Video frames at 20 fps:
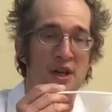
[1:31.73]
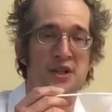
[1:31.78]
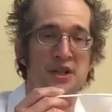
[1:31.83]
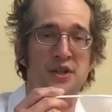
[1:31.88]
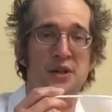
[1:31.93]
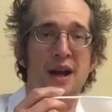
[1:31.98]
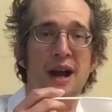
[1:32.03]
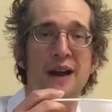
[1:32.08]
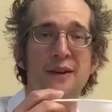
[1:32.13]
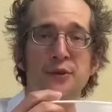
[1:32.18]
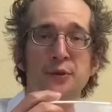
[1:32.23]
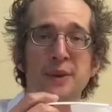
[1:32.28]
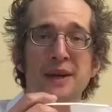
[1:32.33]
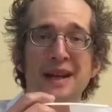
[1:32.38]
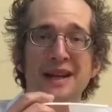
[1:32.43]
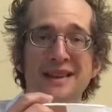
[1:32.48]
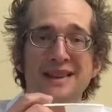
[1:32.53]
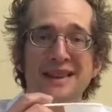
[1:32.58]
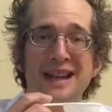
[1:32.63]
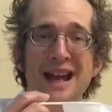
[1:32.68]
So after we
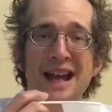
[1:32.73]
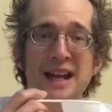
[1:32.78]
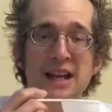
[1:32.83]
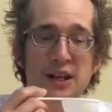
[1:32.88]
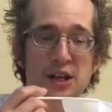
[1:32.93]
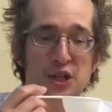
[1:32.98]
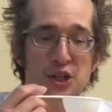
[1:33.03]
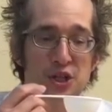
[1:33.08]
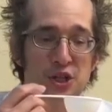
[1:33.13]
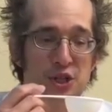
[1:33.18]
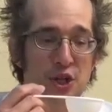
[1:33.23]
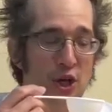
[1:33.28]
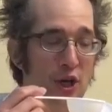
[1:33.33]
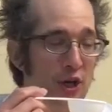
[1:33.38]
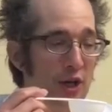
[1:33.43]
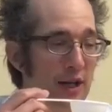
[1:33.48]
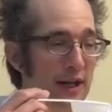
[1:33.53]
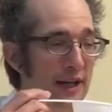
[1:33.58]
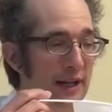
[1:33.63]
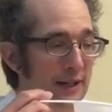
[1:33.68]
get that
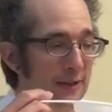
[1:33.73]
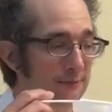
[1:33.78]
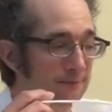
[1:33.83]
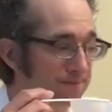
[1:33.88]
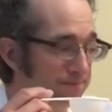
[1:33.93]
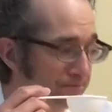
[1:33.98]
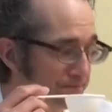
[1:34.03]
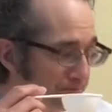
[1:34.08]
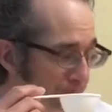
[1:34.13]
sugar in,